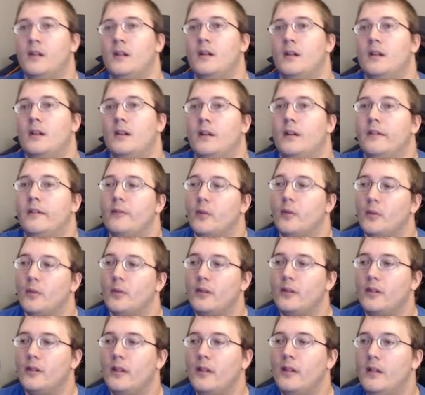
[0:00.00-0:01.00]
Hello
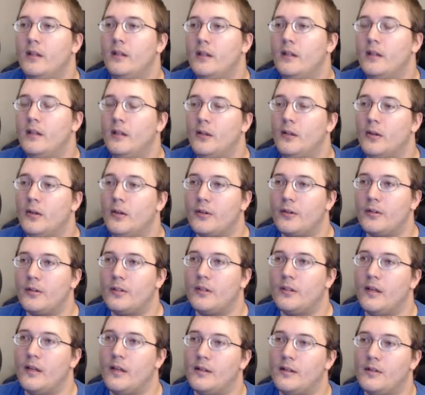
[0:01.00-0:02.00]
everyone,
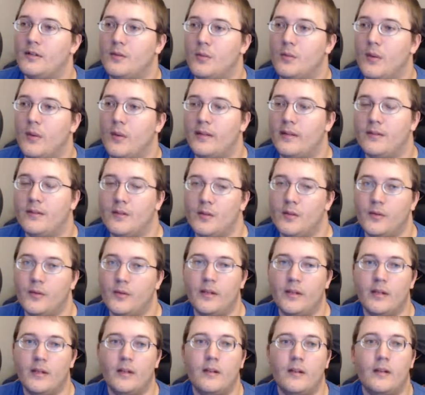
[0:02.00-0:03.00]
Luark/Wiso
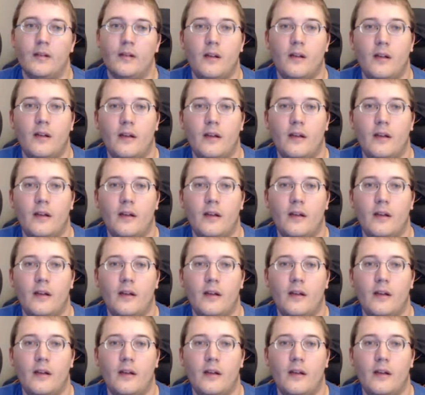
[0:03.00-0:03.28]
here,